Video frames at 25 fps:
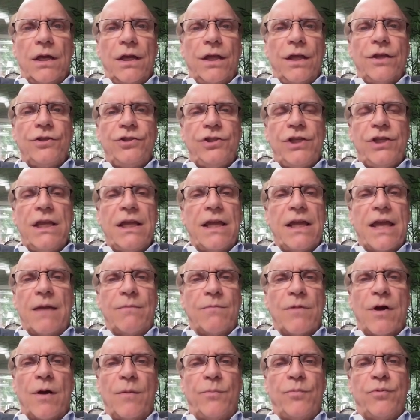she
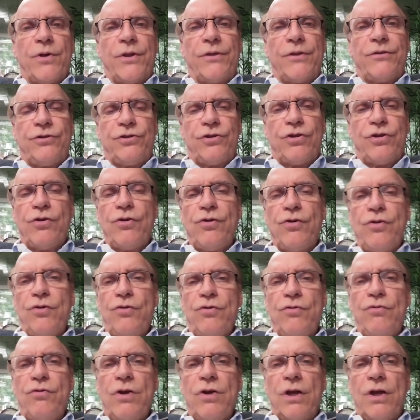came up with
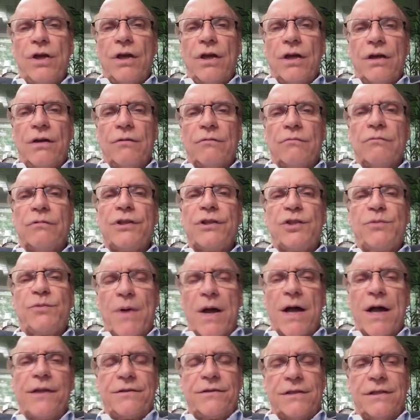two
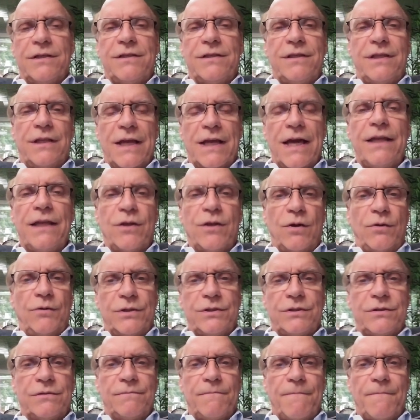responses that I
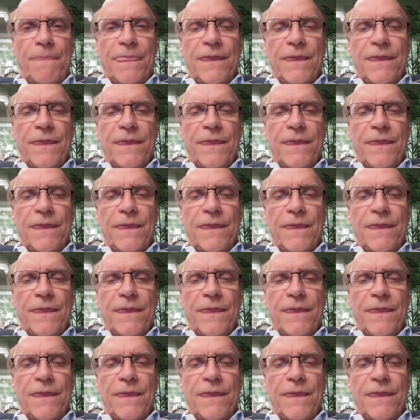noticed.